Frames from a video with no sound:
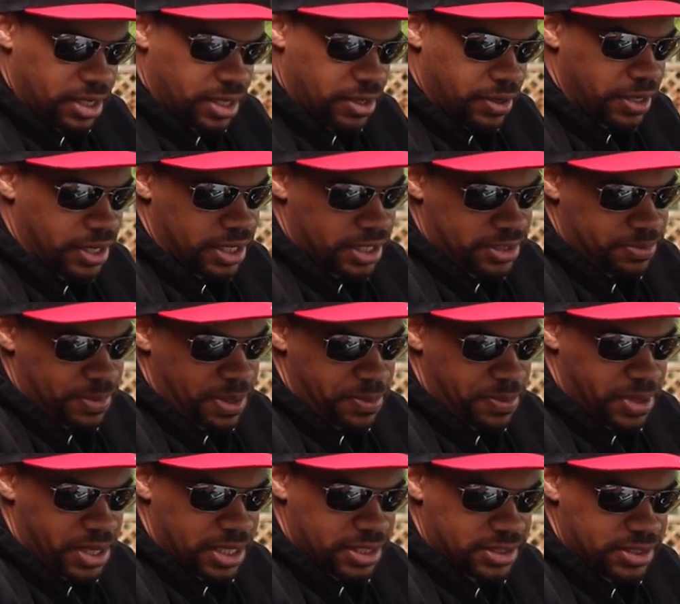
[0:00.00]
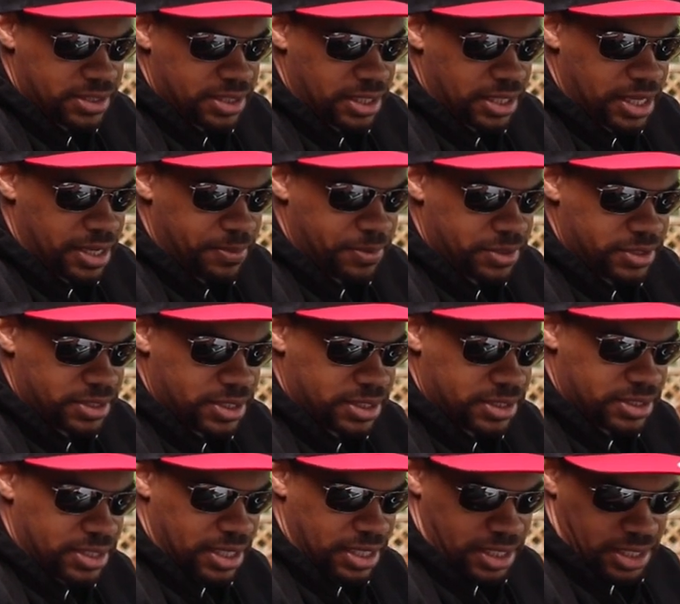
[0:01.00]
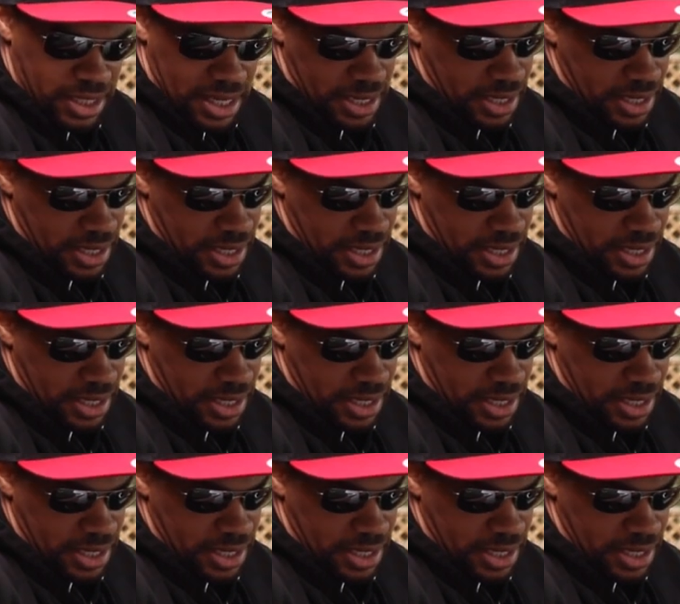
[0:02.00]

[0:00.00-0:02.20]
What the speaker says: Oh, I guess maybe that's the labor, $680.